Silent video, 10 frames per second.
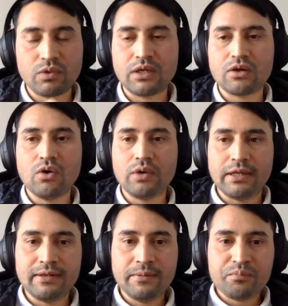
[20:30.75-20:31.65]
We go
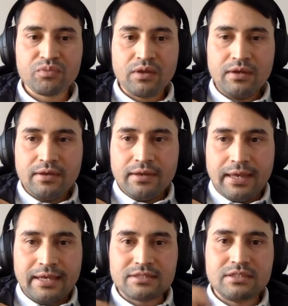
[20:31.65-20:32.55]
in
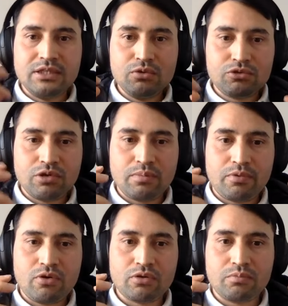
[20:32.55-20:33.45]
as neutral
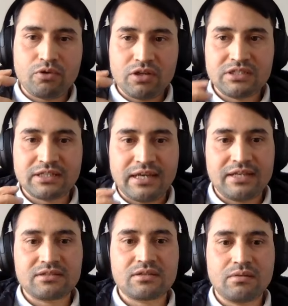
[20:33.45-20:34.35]
project
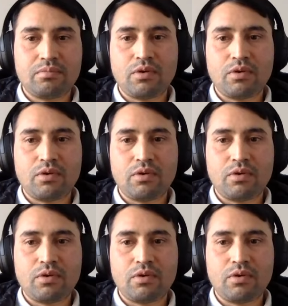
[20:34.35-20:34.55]
as